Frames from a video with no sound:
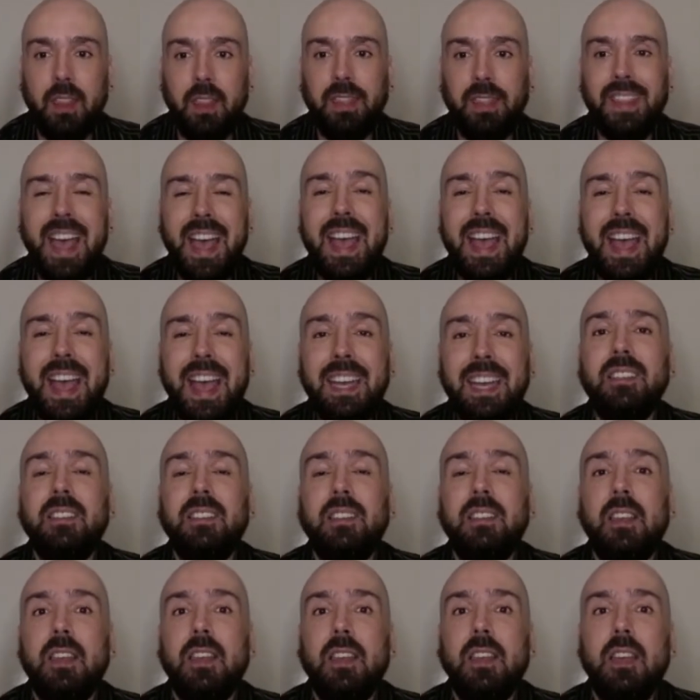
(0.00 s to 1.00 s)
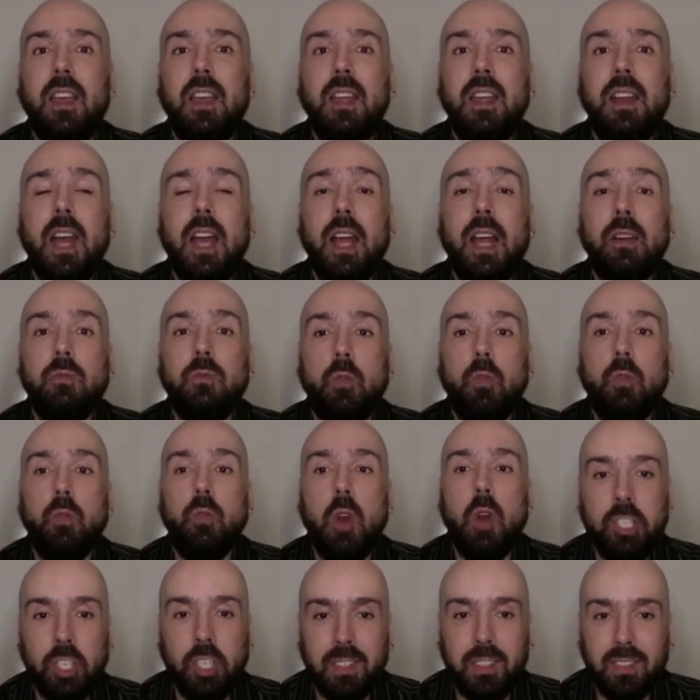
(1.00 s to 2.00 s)
that is an
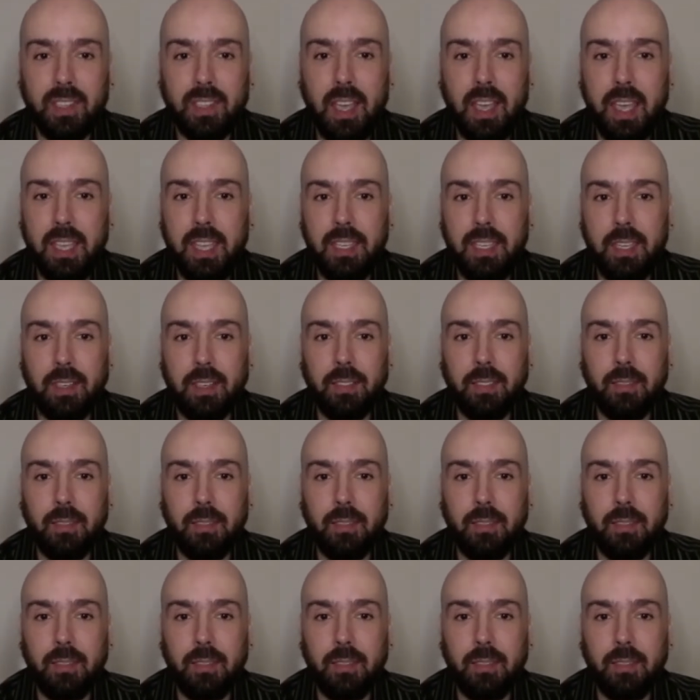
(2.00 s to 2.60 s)
unrighteous anger.